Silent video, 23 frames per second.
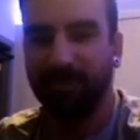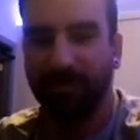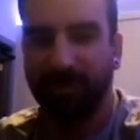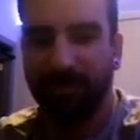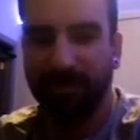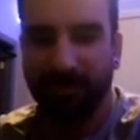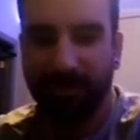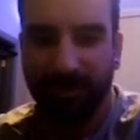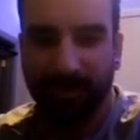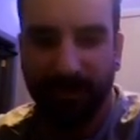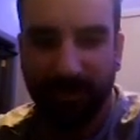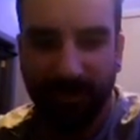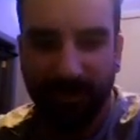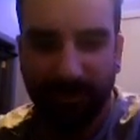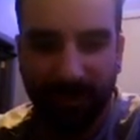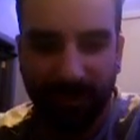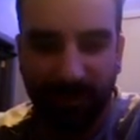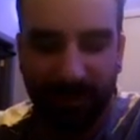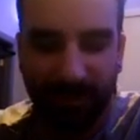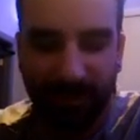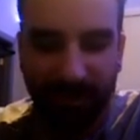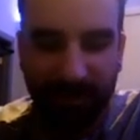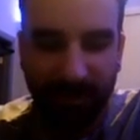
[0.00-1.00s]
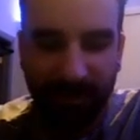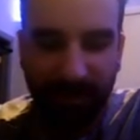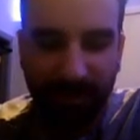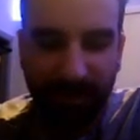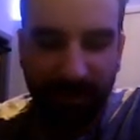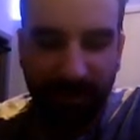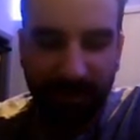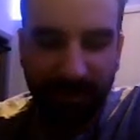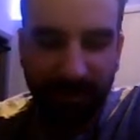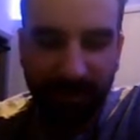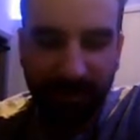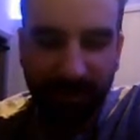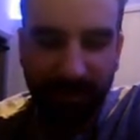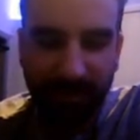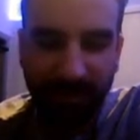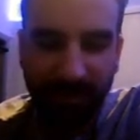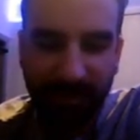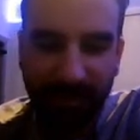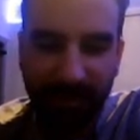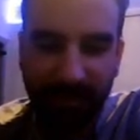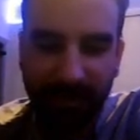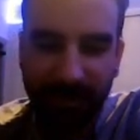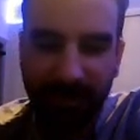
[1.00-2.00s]

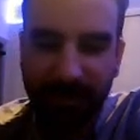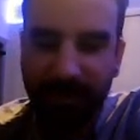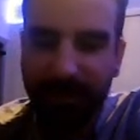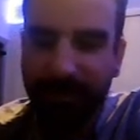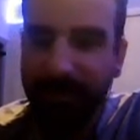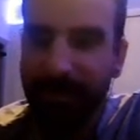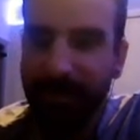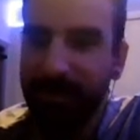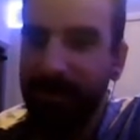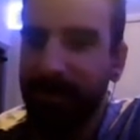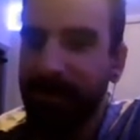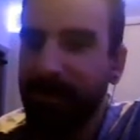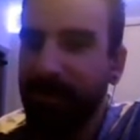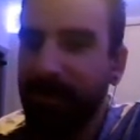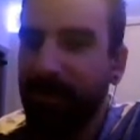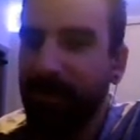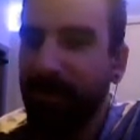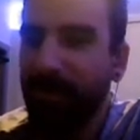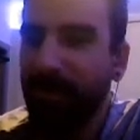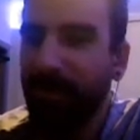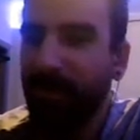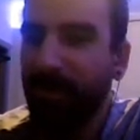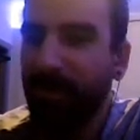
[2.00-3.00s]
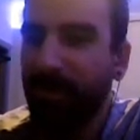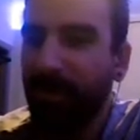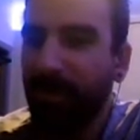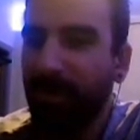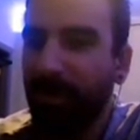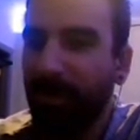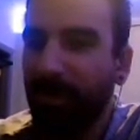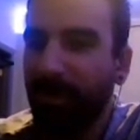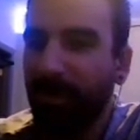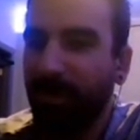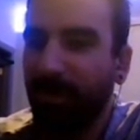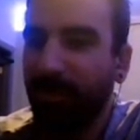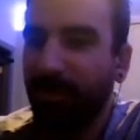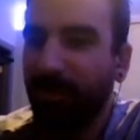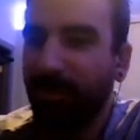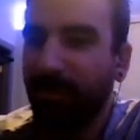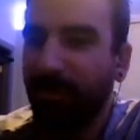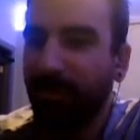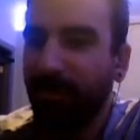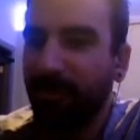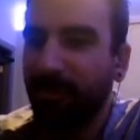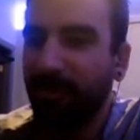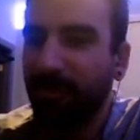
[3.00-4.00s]

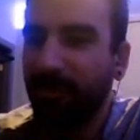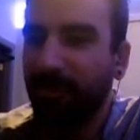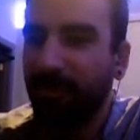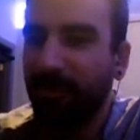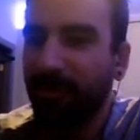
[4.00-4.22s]
The person shown says nothing.